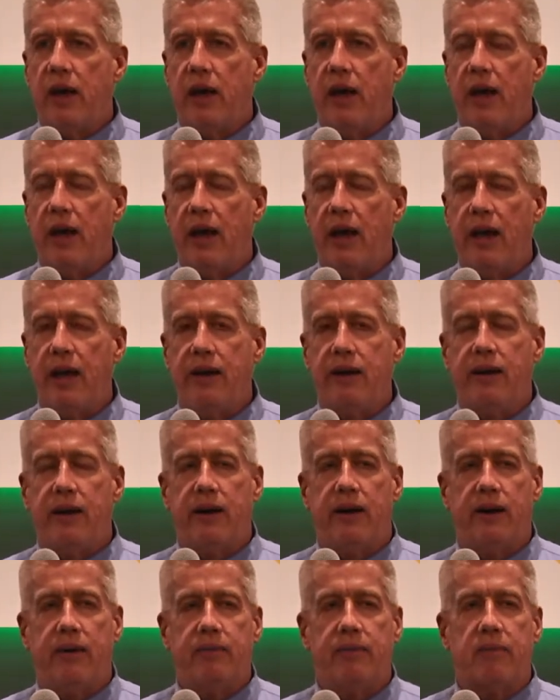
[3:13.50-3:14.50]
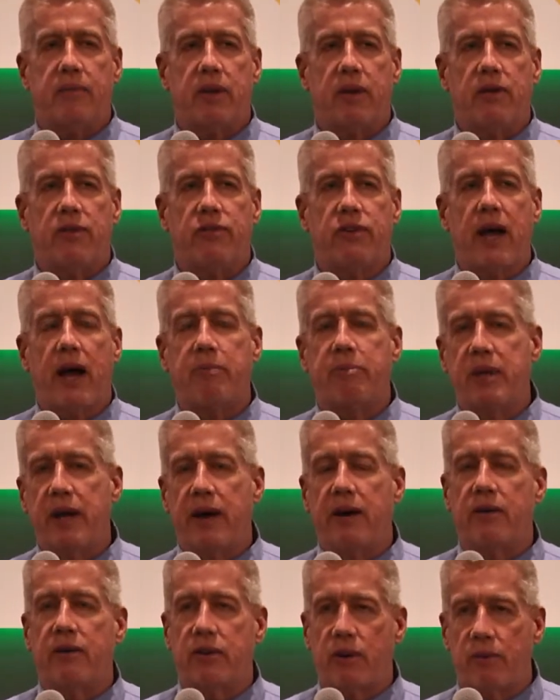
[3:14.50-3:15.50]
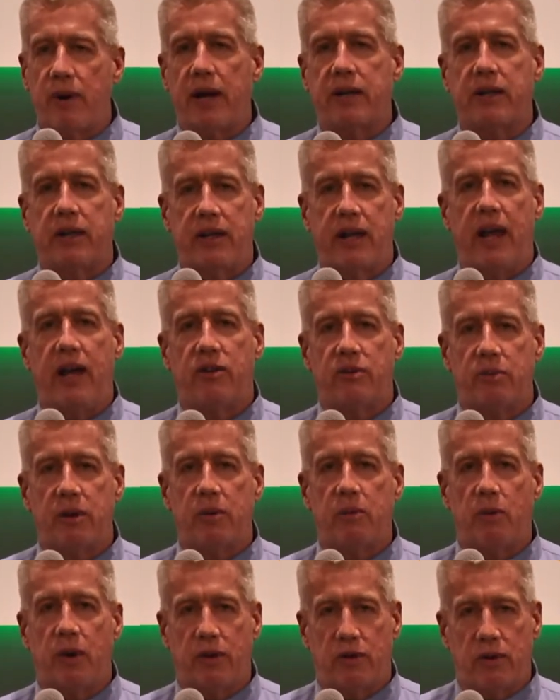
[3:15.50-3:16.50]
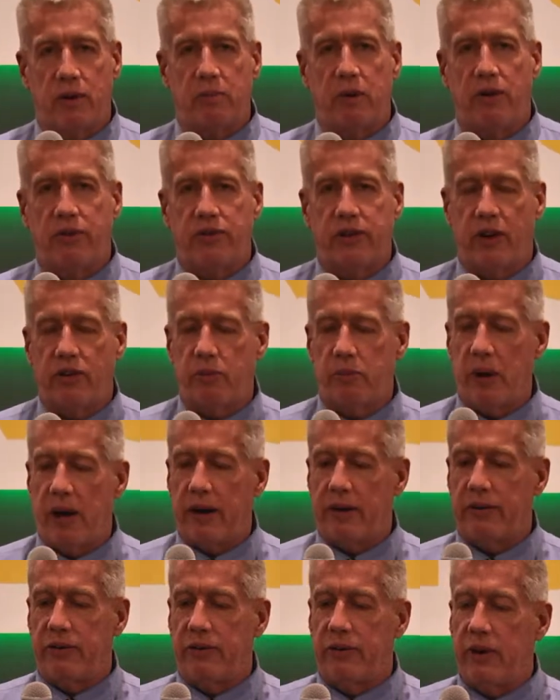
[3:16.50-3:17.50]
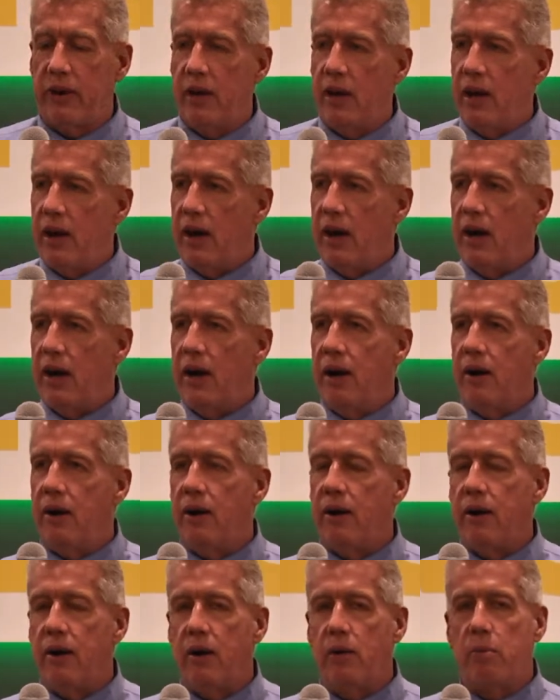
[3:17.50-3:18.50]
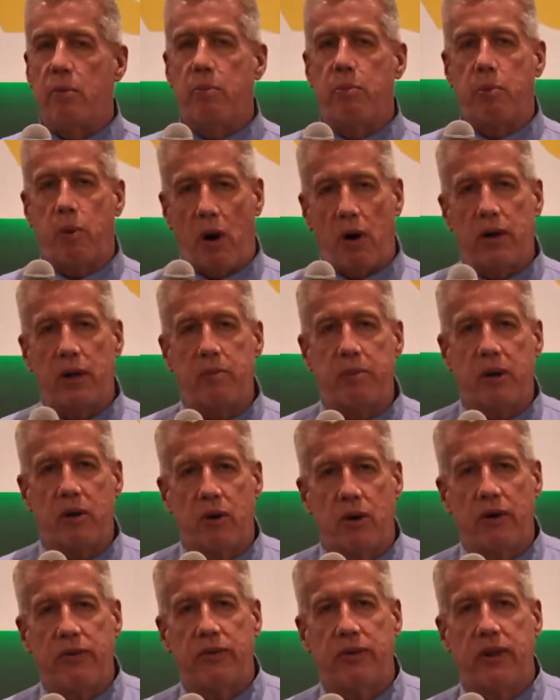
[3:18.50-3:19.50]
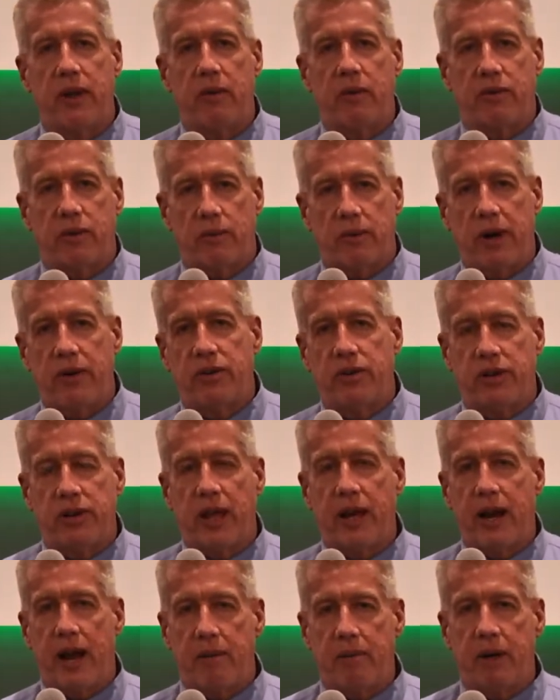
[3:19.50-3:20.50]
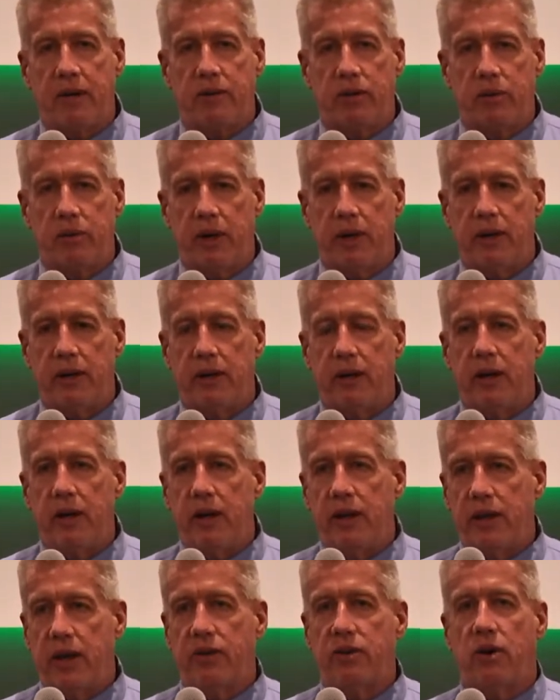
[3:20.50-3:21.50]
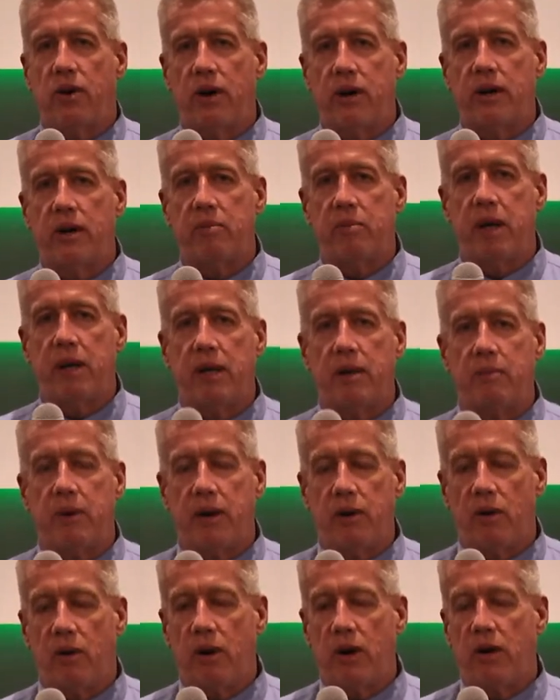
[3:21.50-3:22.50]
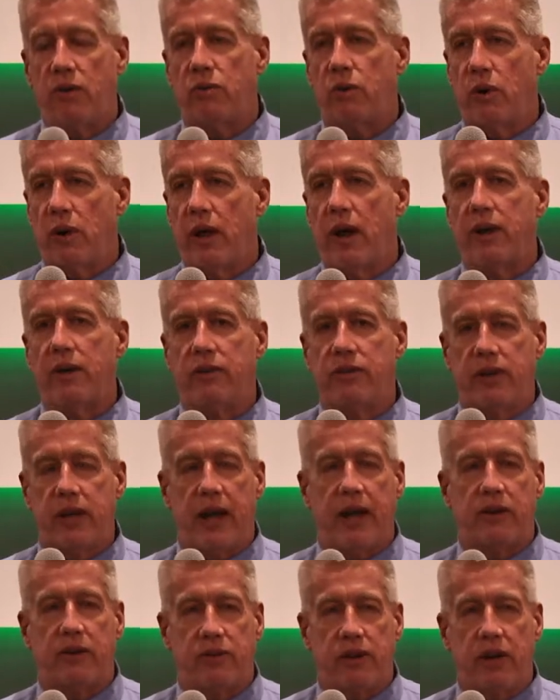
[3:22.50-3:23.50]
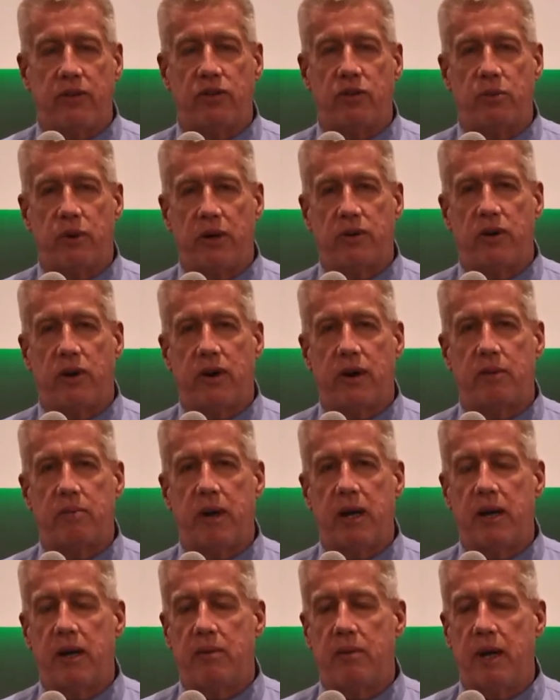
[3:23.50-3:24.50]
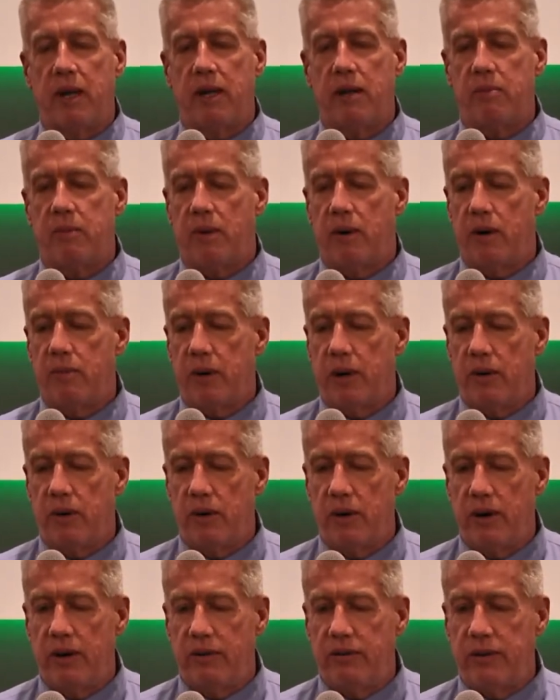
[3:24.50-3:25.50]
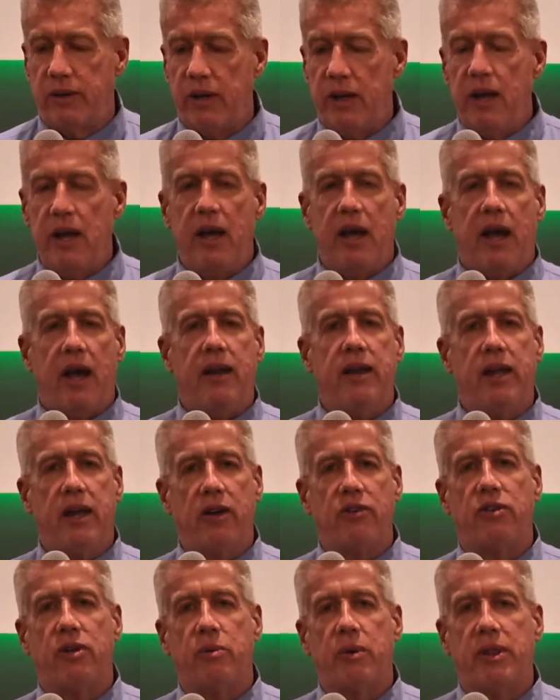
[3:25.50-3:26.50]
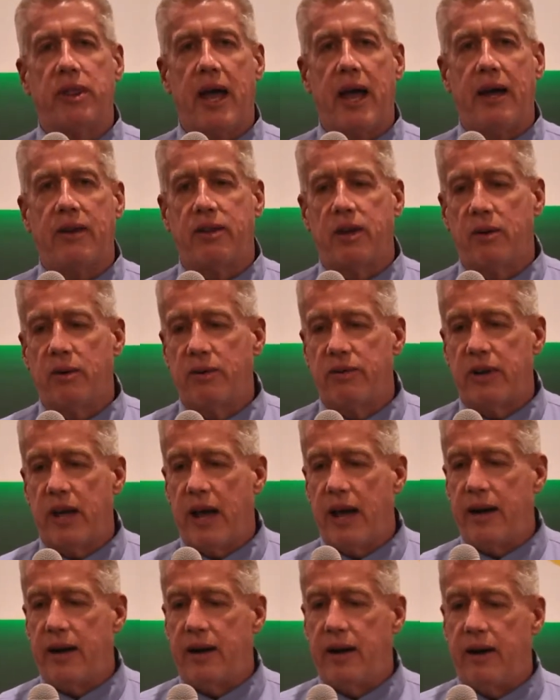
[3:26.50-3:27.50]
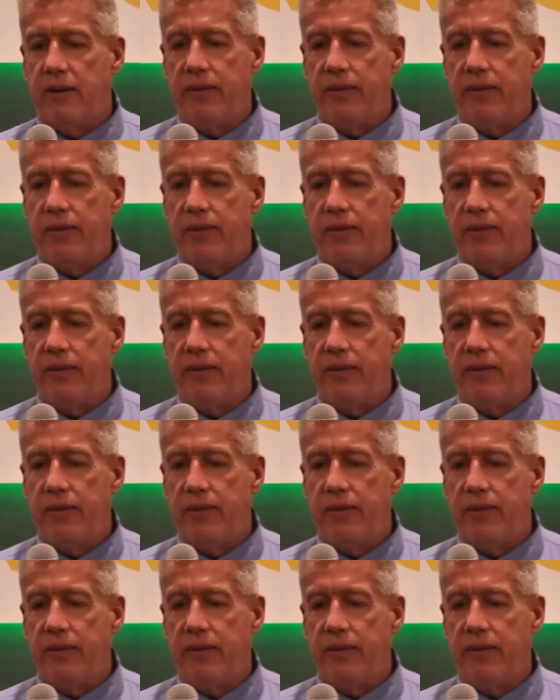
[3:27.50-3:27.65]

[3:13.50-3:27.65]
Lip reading: and stop their direct engagement with criminal suspects, partly because there was a racial dynamic to it that targeted mainly minorities, or at least the accusations were targeted mainly minorities. And the issue with that, though, is that